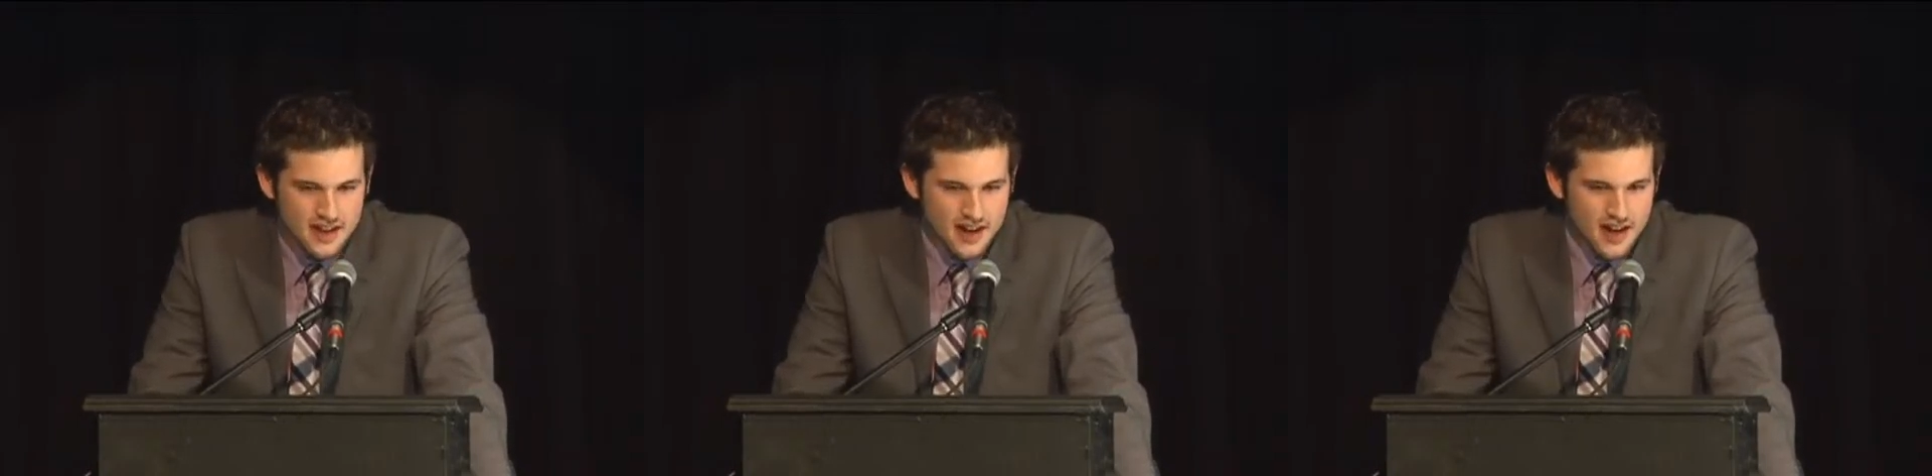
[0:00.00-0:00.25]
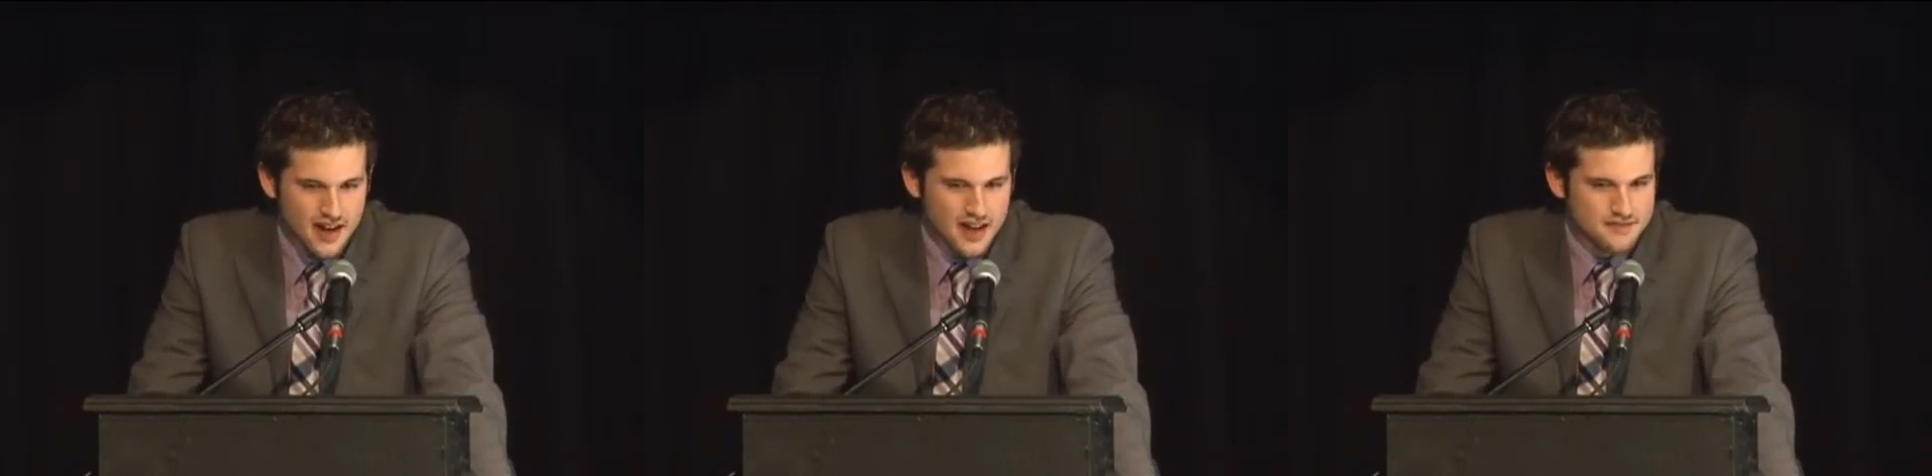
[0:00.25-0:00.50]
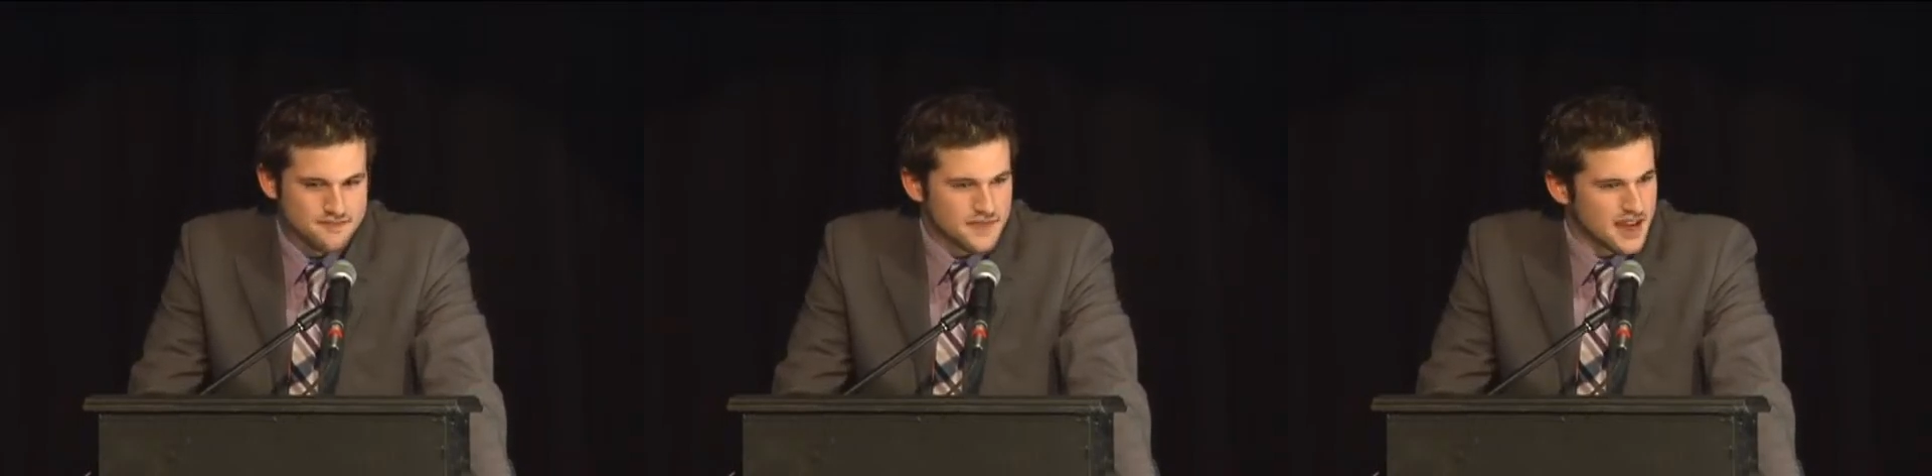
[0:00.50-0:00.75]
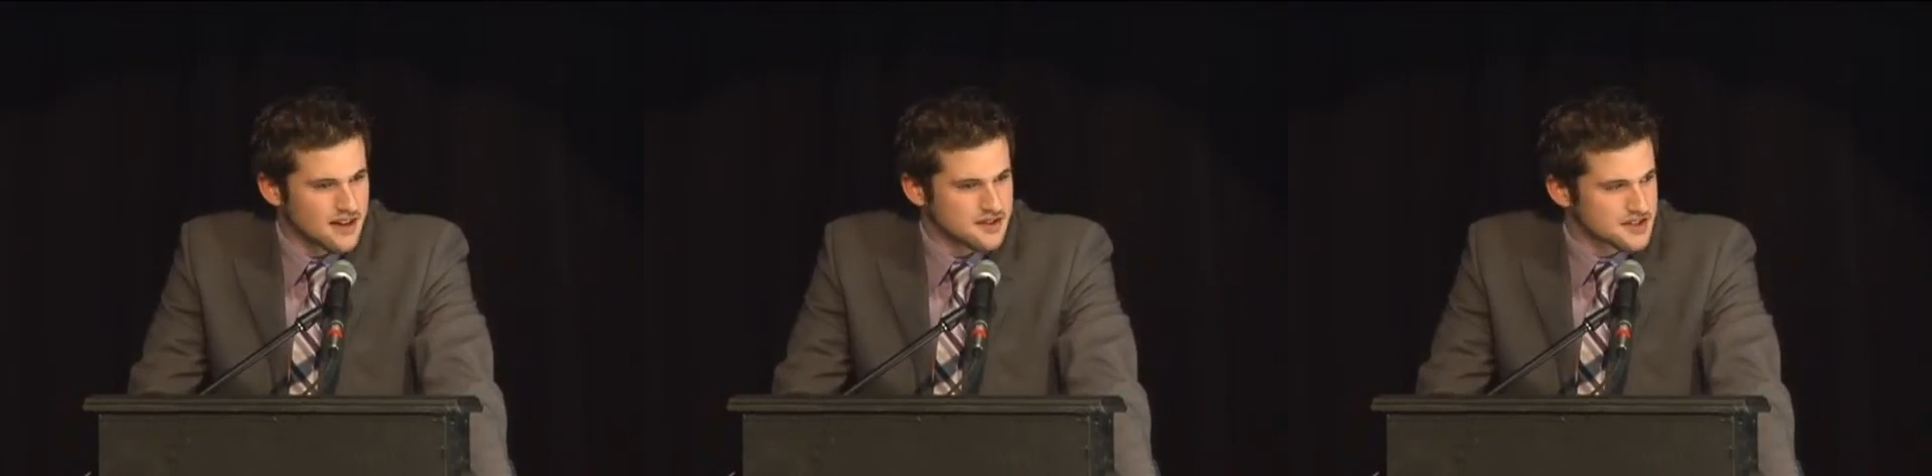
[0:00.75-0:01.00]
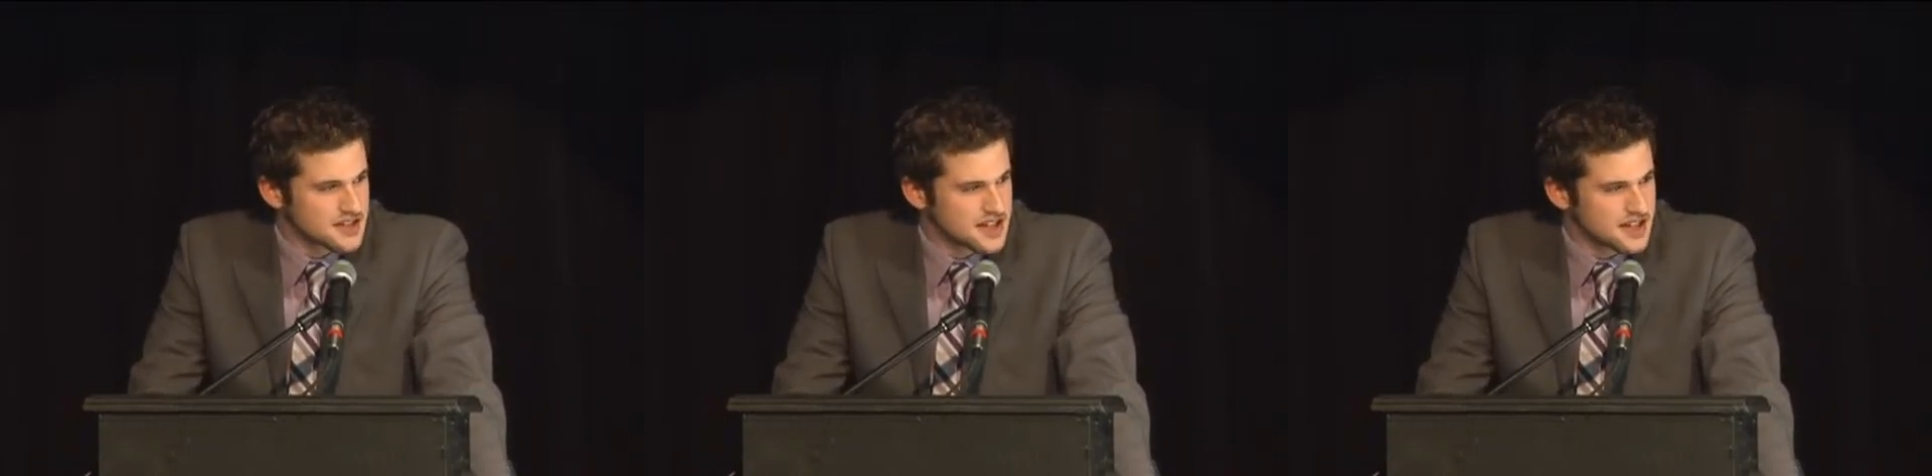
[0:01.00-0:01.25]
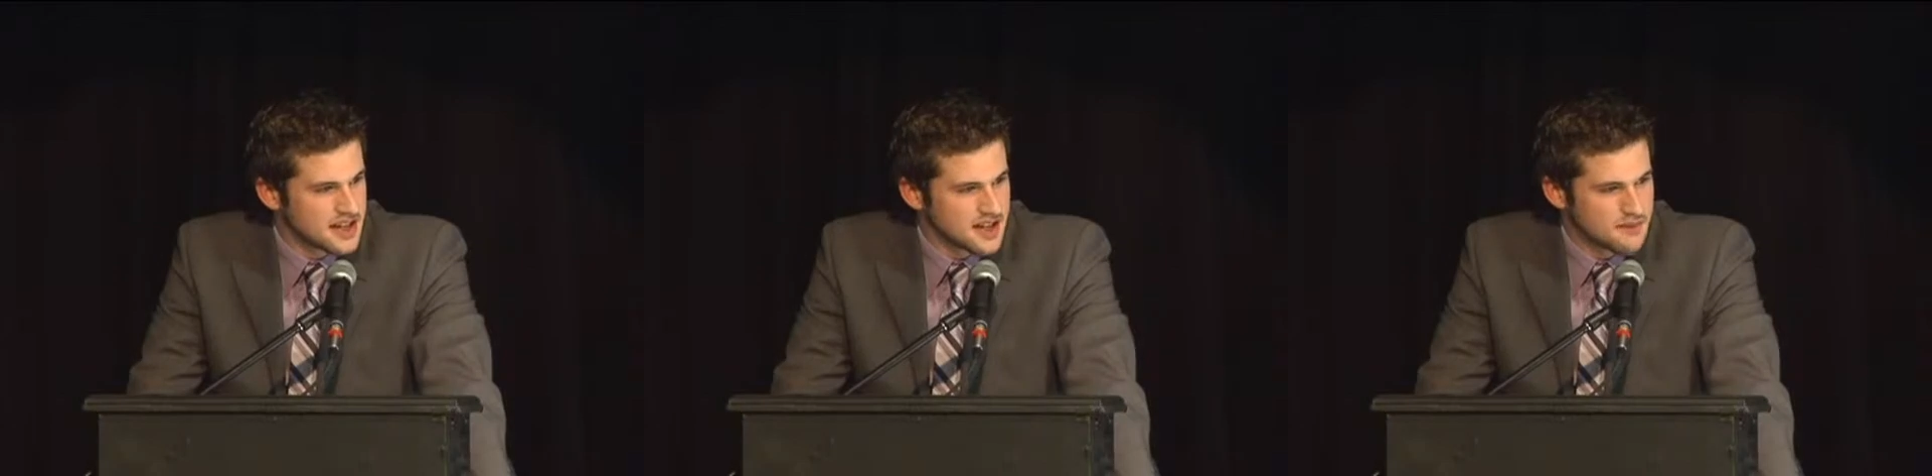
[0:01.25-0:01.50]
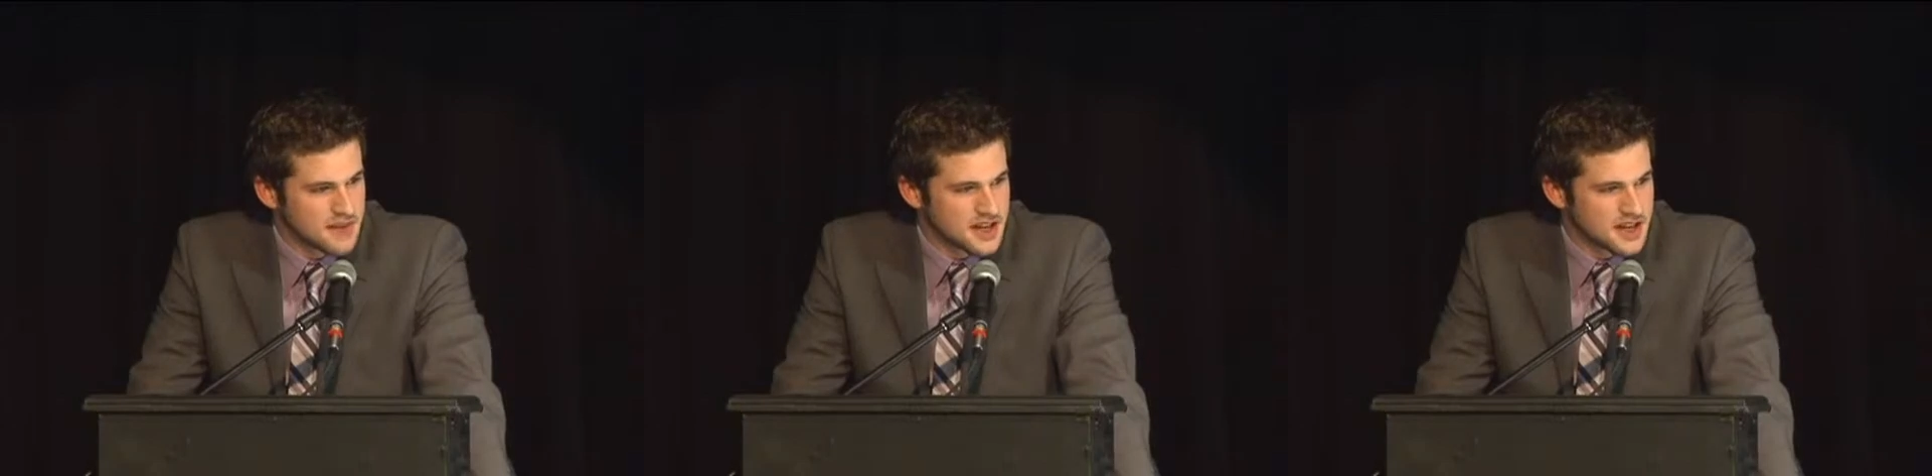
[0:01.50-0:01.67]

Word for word: Uh, Al, Sidney,